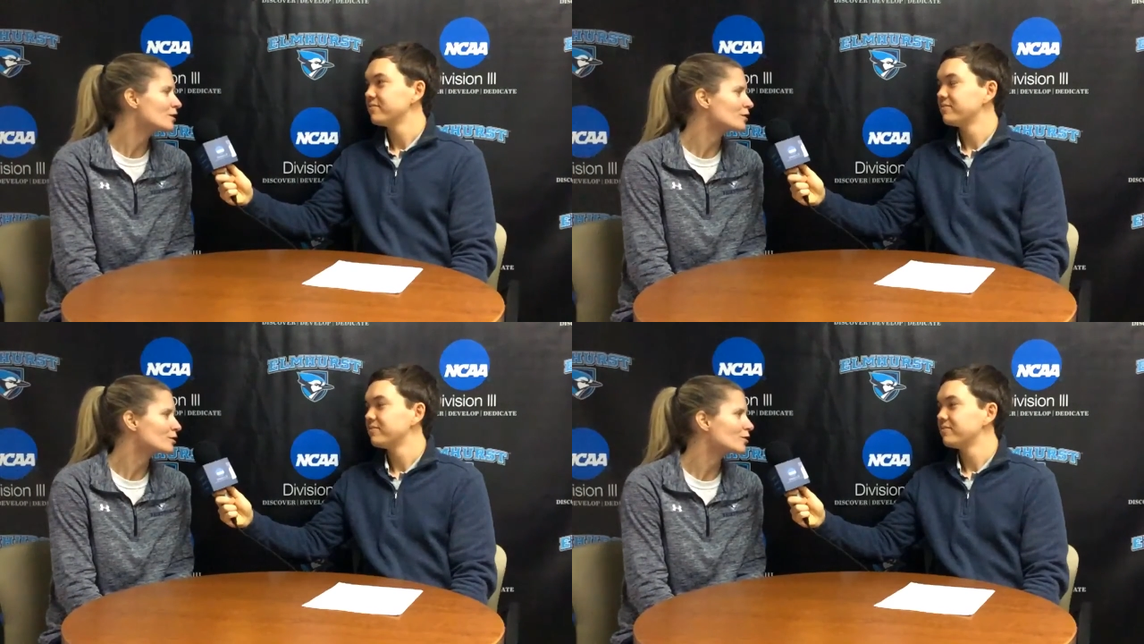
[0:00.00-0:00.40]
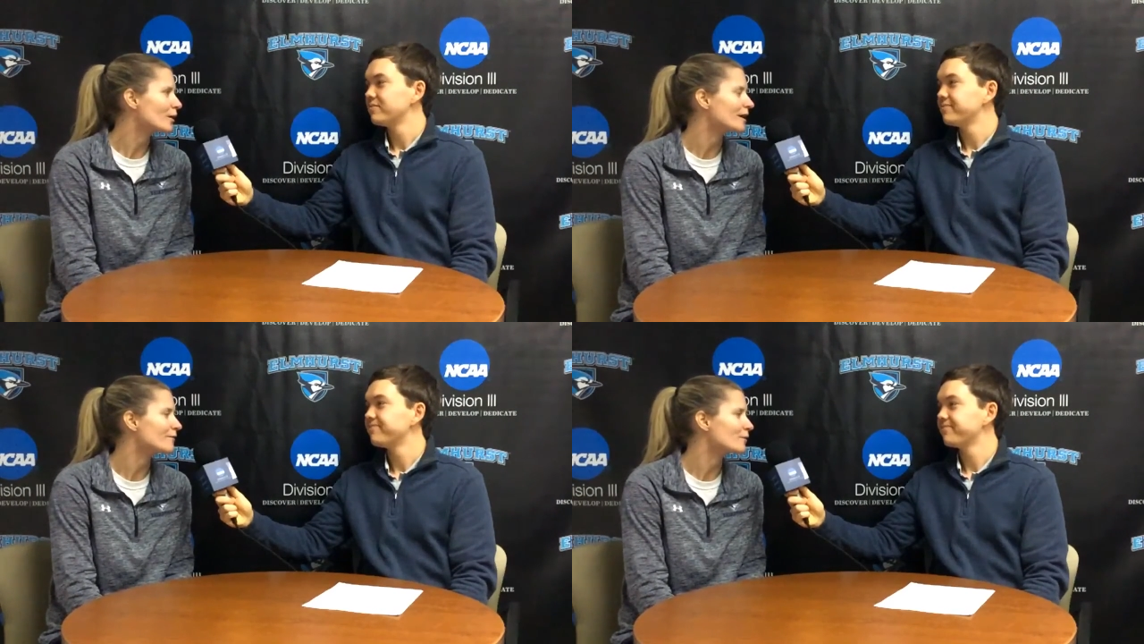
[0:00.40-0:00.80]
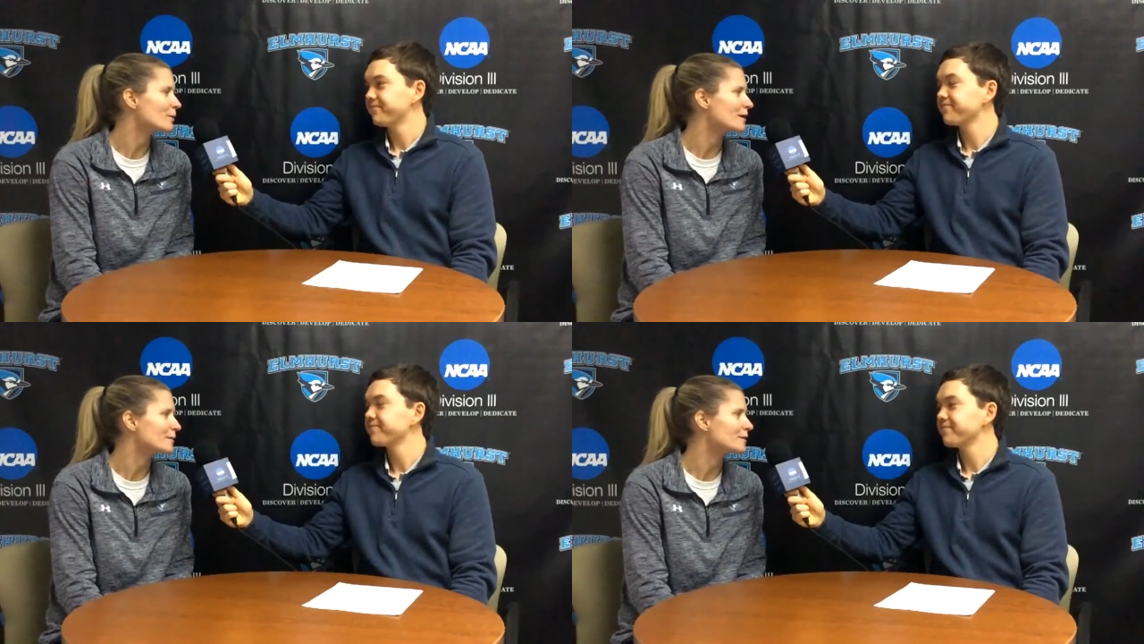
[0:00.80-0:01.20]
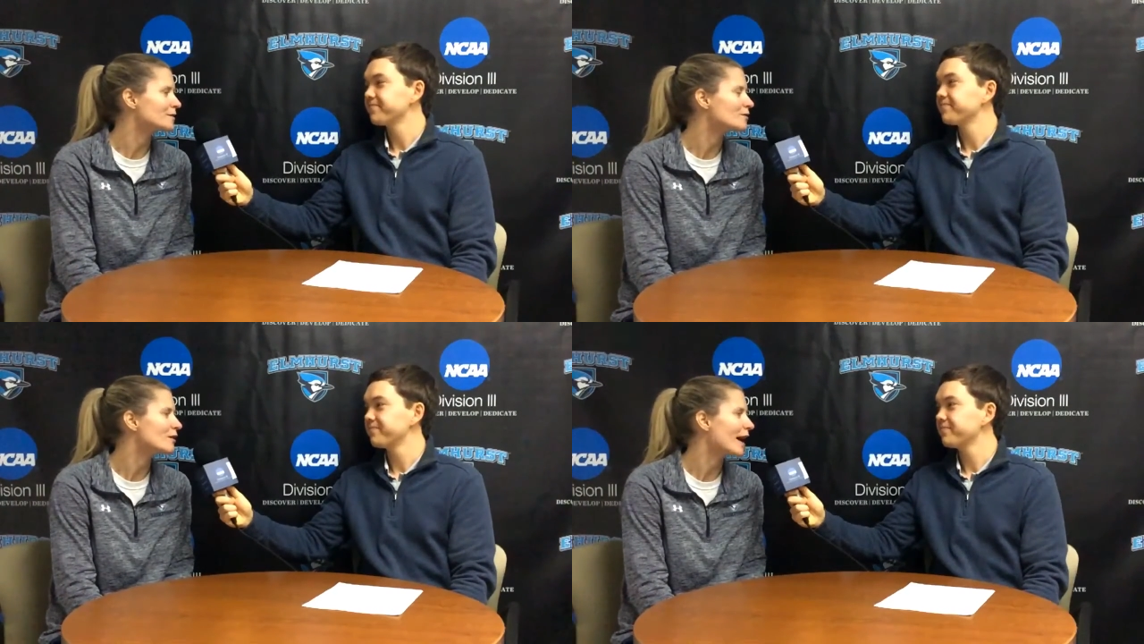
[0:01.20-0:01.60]
Speaker 1: her credit for being able to
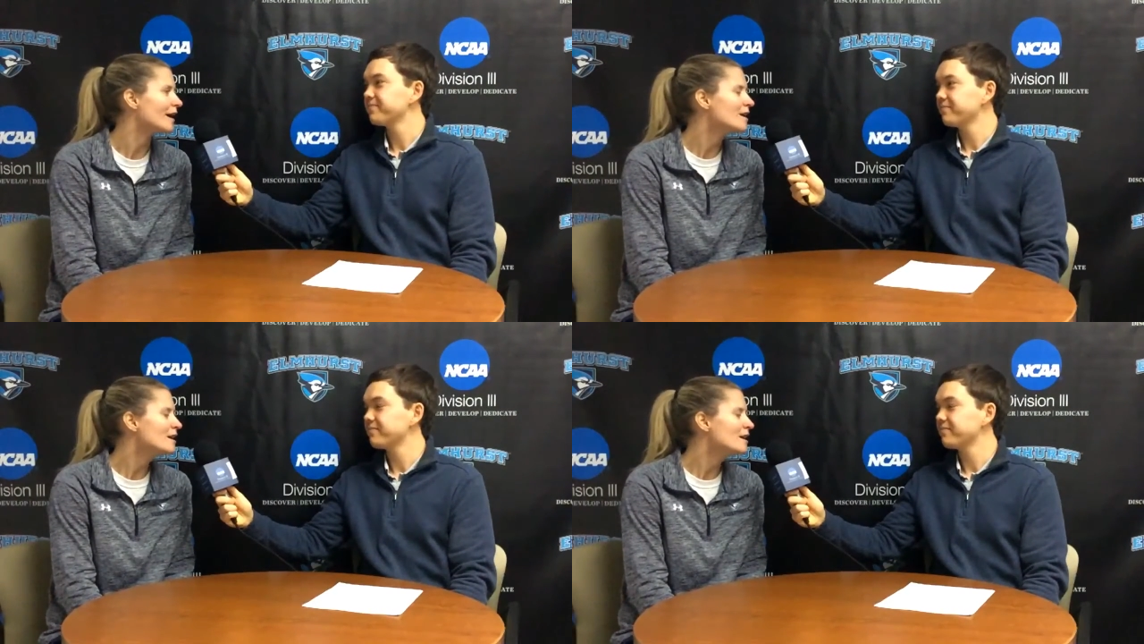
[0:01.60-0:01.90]
do that.